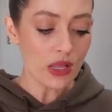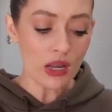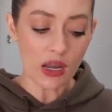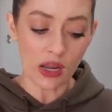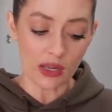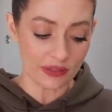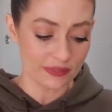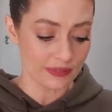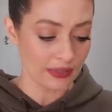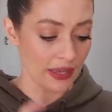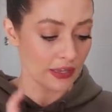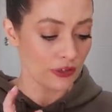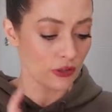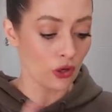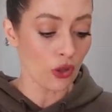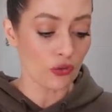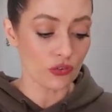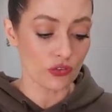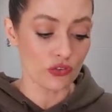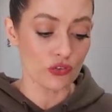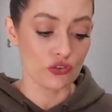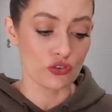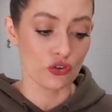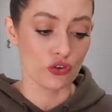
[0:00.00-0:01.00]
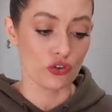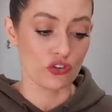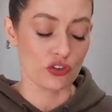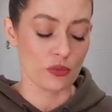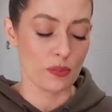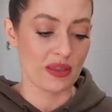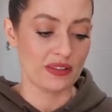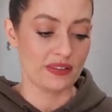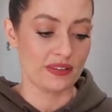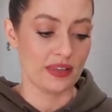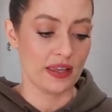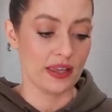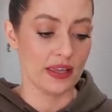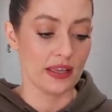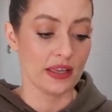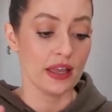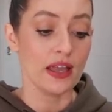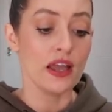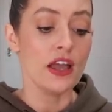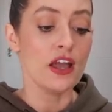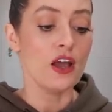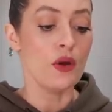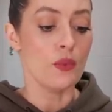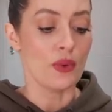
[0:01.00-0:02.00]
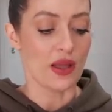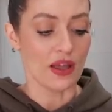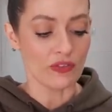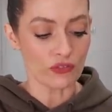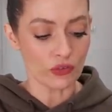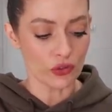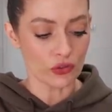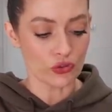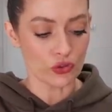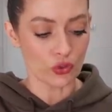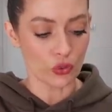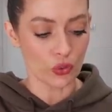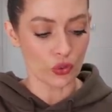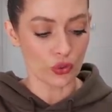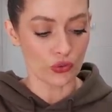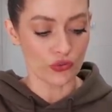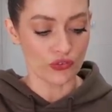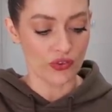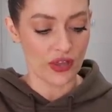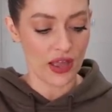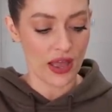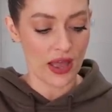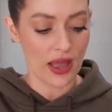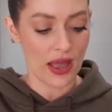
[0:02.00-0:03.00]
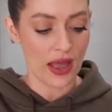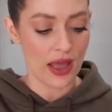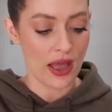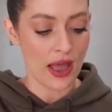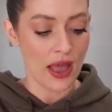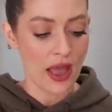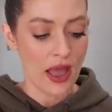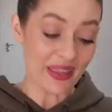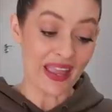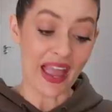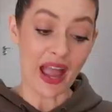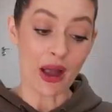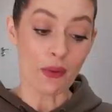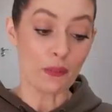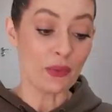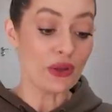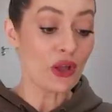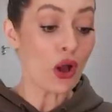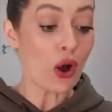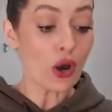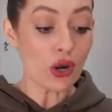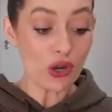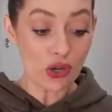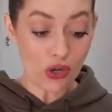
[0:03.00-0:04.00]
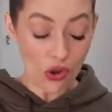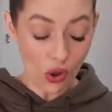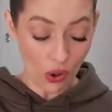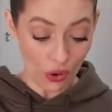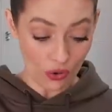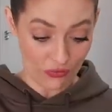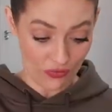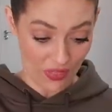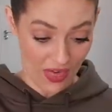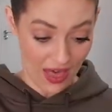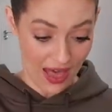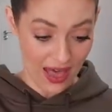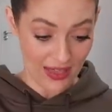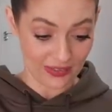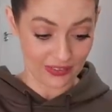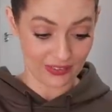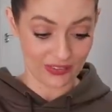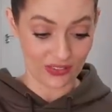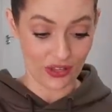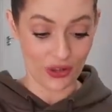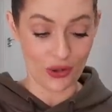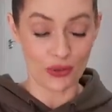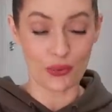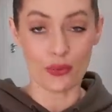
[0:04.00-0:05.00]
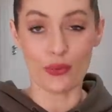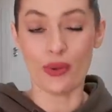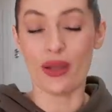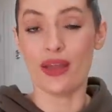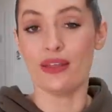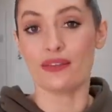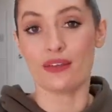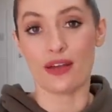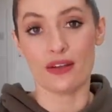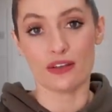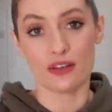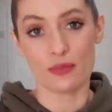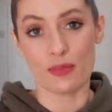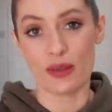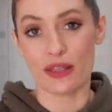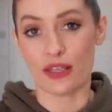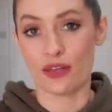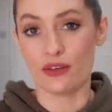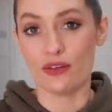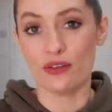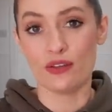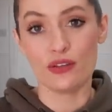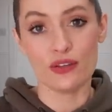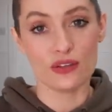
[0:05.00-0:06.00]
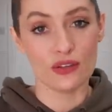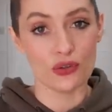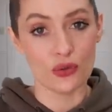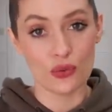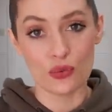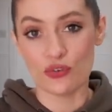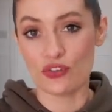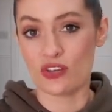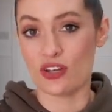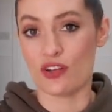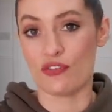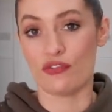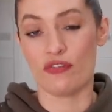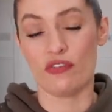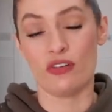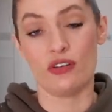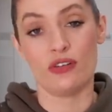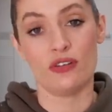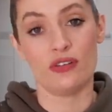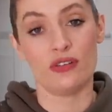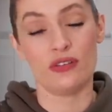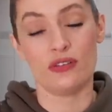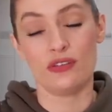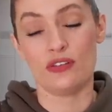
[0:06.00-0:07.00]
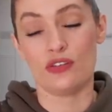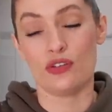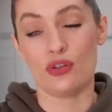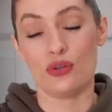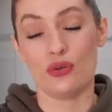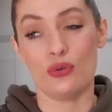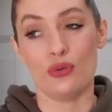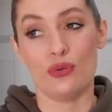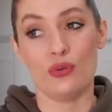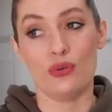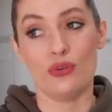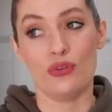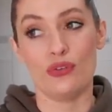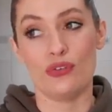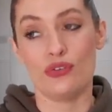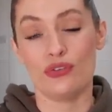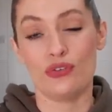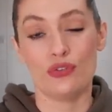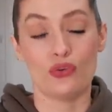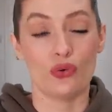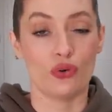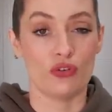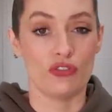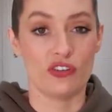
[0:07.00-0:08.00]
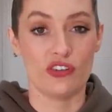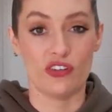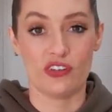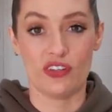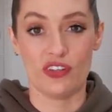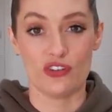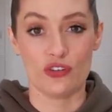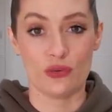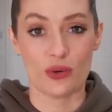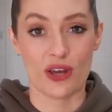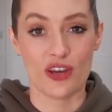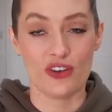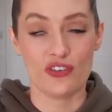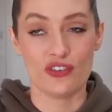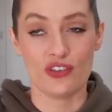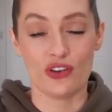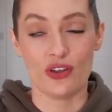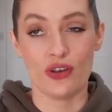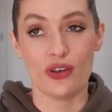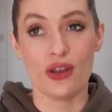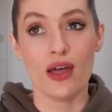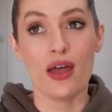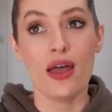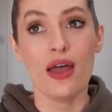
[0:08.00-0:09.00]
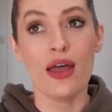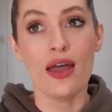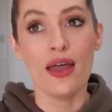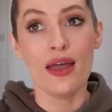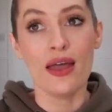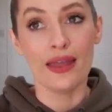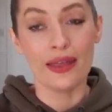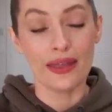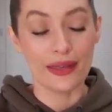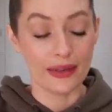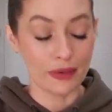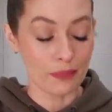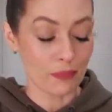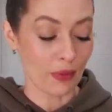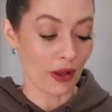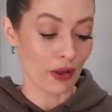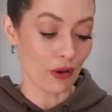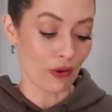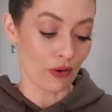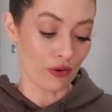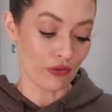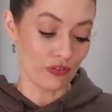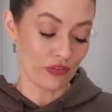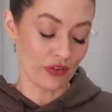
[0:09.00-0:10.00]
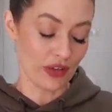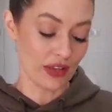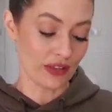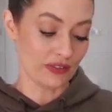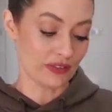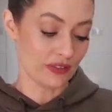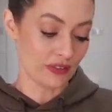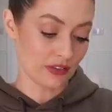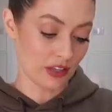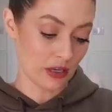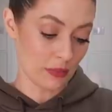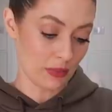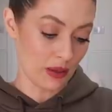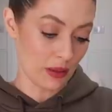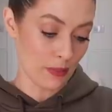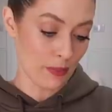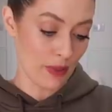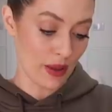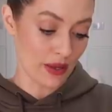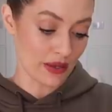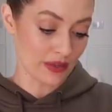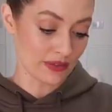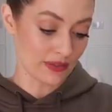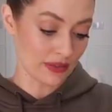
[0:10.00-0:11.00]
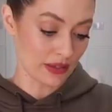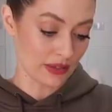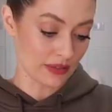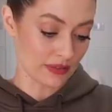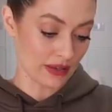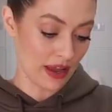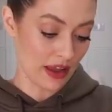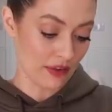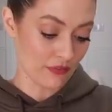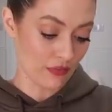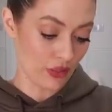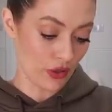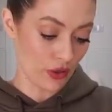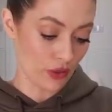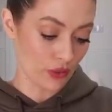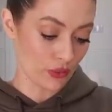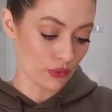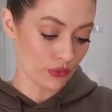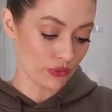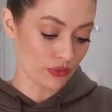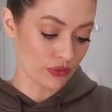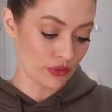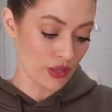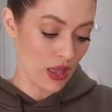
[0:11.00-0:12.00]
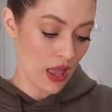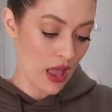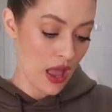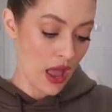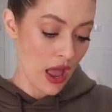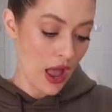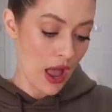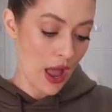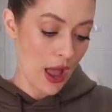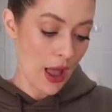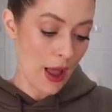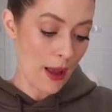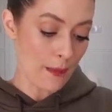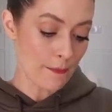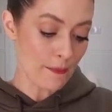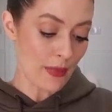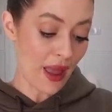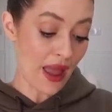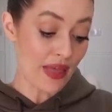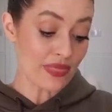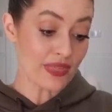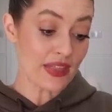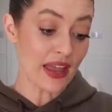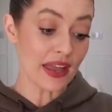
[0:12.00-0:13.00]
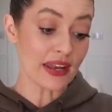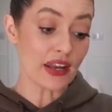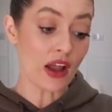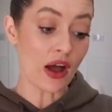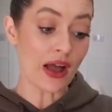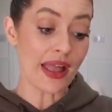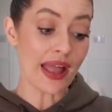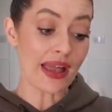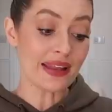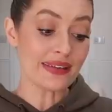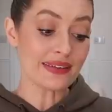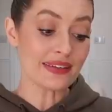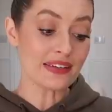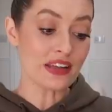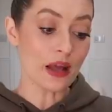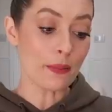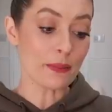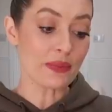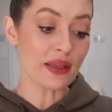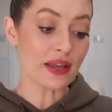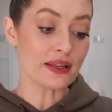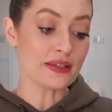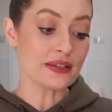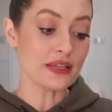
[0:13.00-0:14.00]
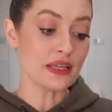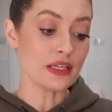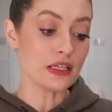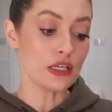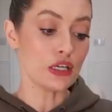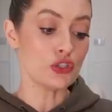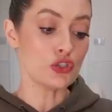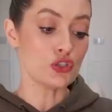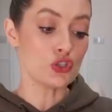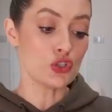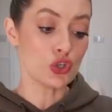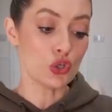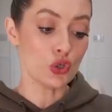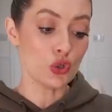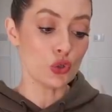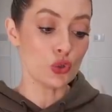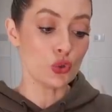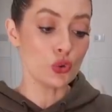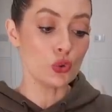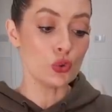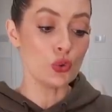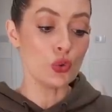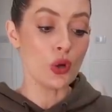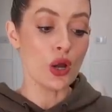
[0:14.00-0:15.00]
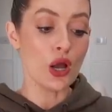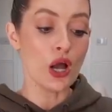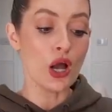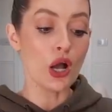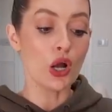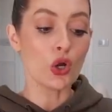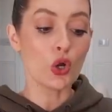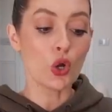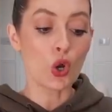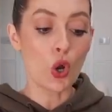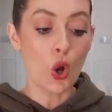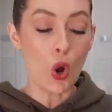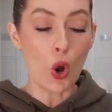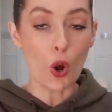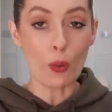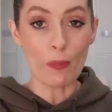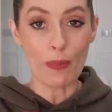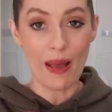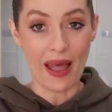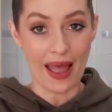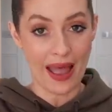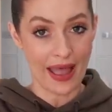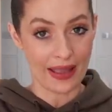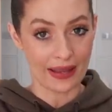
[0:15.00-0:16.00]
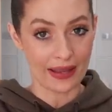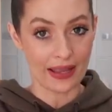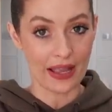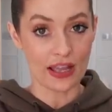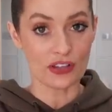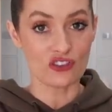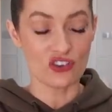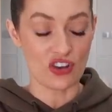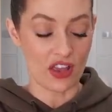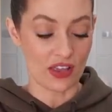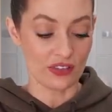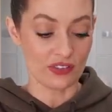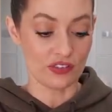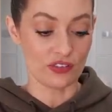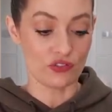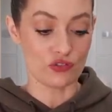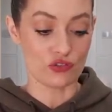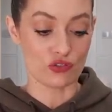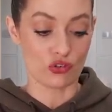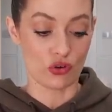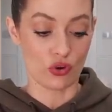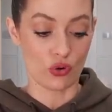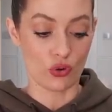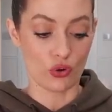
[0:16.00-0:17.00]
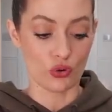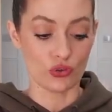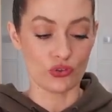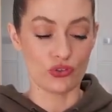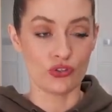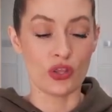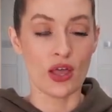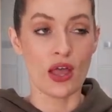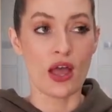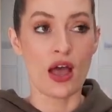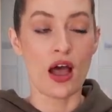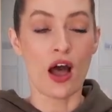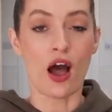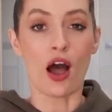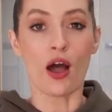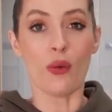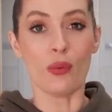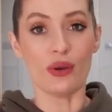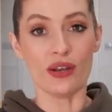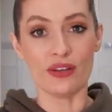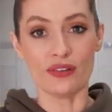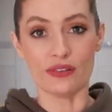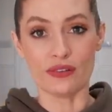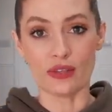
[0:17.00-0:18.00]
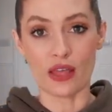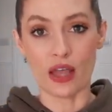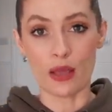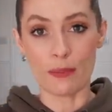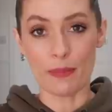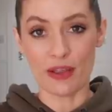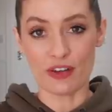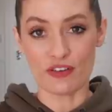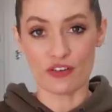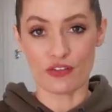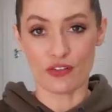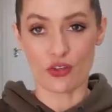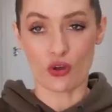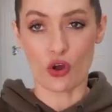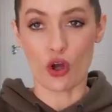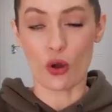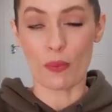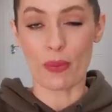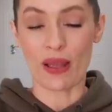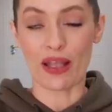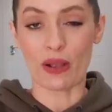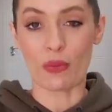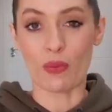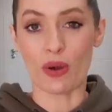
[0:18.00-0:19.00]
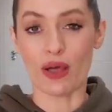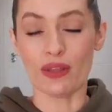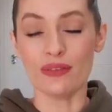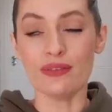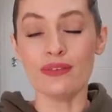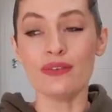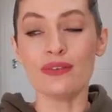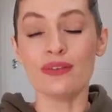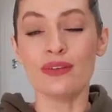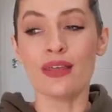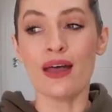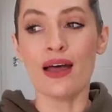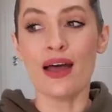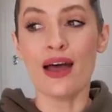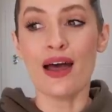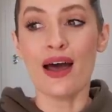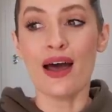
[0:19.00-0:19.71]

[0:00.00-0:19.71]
like I said, lots of the drawers are missing. We haven't got the doors yet. But yeah, we got a lot of that. So it's going to make a huge difference to the storage situation in my office. It's going to be amazing to have those. And then I ended up getting 2 Kopang chests of drawers. I will insert a picture of the Kopang ones.